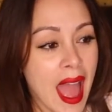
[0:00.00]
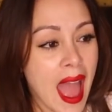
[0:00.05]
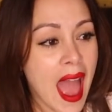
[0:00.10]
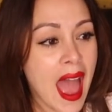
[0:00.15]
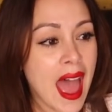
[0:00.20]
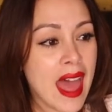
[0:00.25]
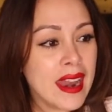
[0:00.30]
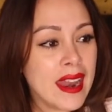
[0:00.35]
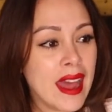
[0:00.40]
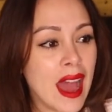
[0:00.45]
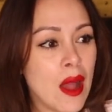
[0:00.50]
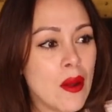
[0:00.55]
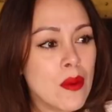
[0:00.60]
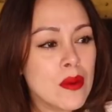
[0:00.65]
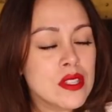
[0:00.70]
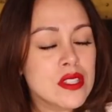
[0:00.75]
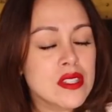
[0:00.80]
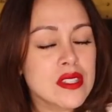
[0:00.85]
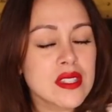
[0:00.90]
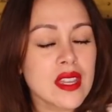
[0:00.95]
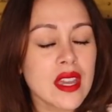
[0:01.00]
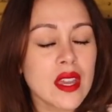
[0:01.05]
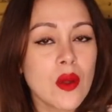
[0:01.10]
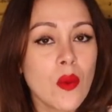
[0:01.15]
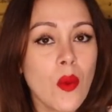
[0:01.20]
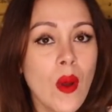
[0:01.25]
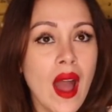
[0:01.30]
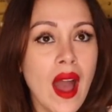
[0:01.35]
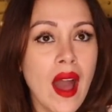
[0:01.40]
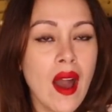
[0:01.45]
And I was just
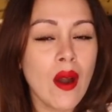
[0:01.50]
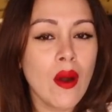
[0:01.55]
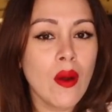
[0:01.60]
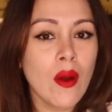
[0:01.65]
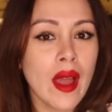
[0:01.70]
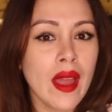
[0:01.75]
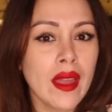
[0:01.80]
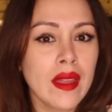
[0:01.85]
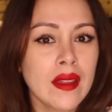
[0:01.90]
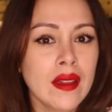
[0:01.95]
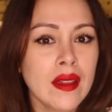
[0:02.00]
like, wow, I